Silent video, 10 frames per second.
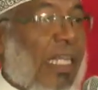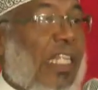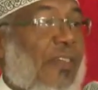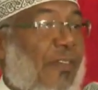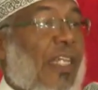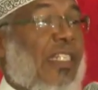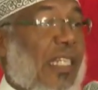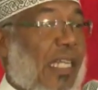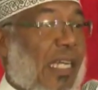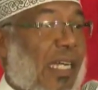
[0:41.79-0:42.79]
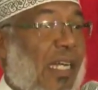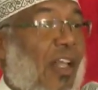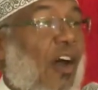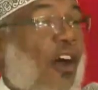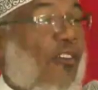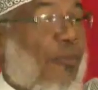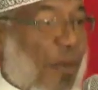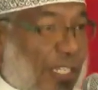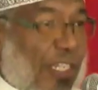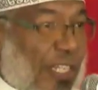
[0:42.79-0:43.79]
his first year of
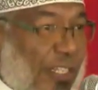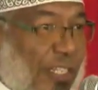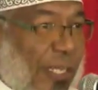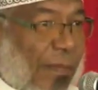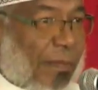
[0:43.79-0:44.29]
presidency.